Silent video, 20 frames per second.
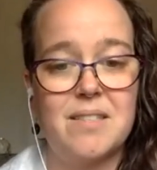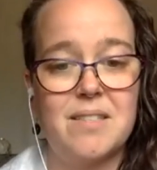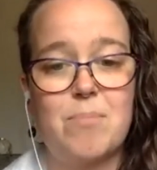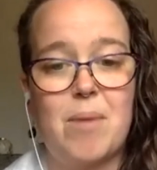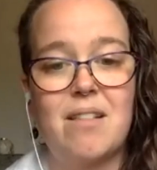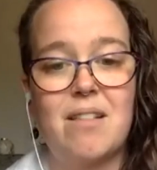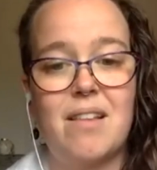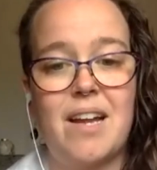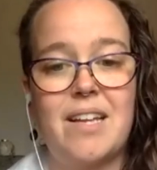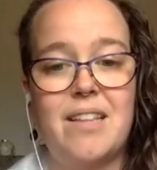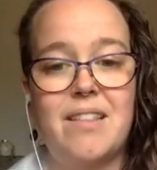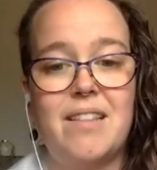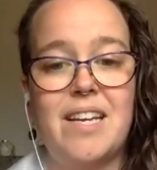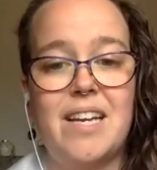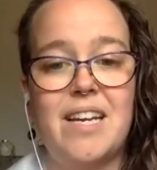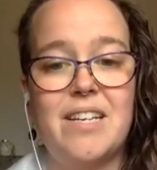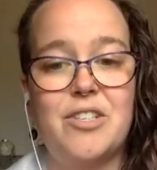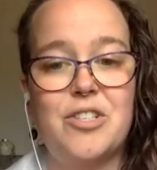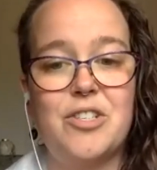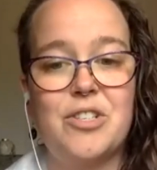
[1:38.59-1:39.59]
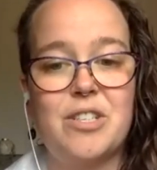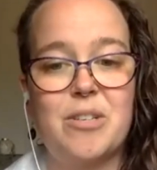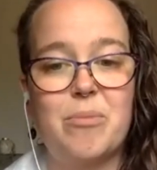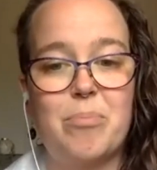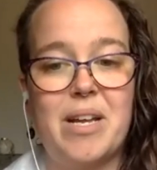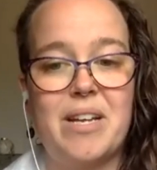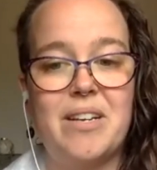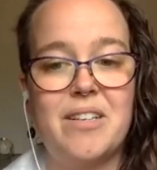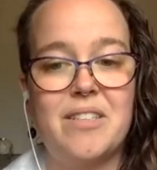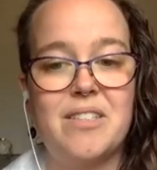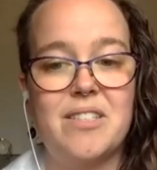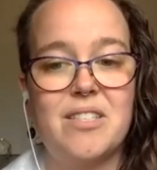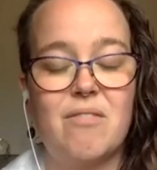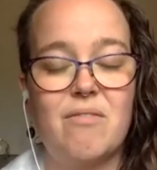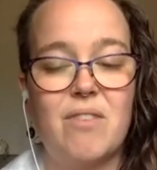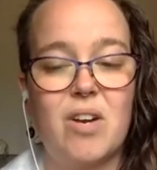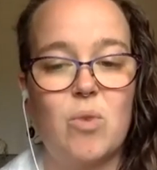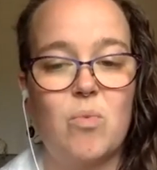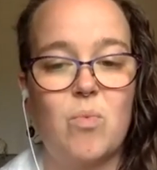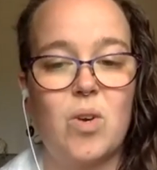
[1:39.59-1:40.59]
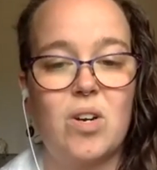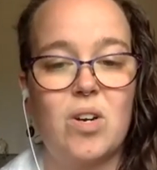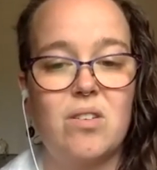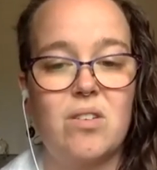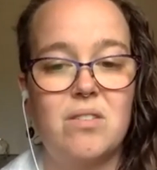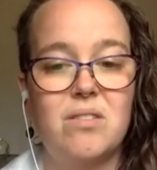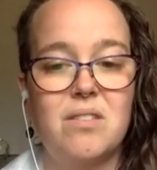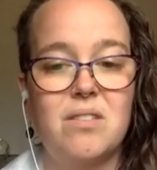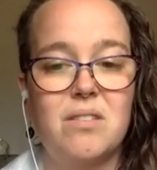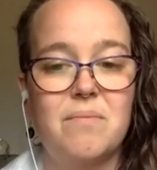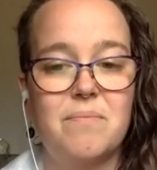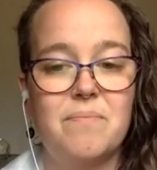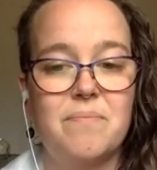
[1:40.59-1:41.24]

to spotlight the interdependence of our world.